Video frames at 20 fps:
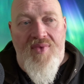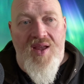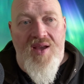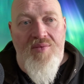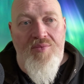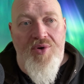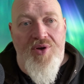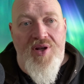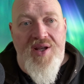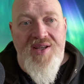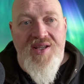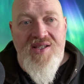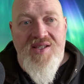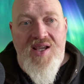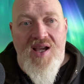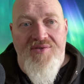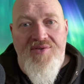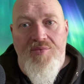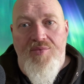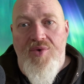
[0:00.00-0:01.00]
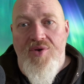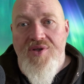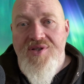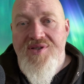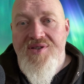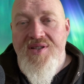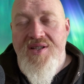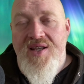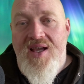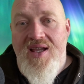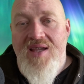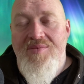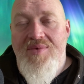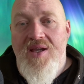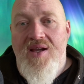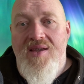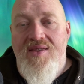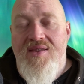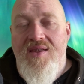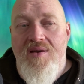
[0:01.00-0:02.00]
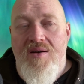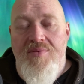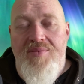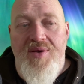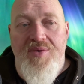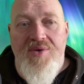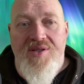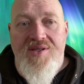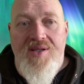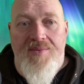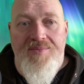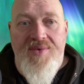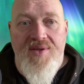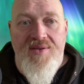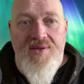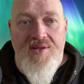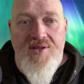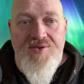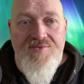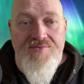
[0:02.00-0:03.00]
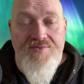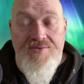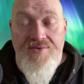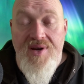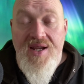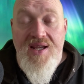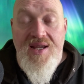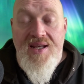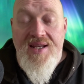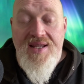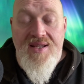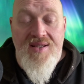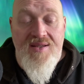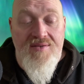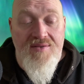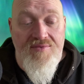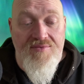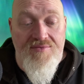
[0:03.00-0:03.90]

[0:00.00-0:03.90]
And what I discovered was that ABA therapy was something that's really,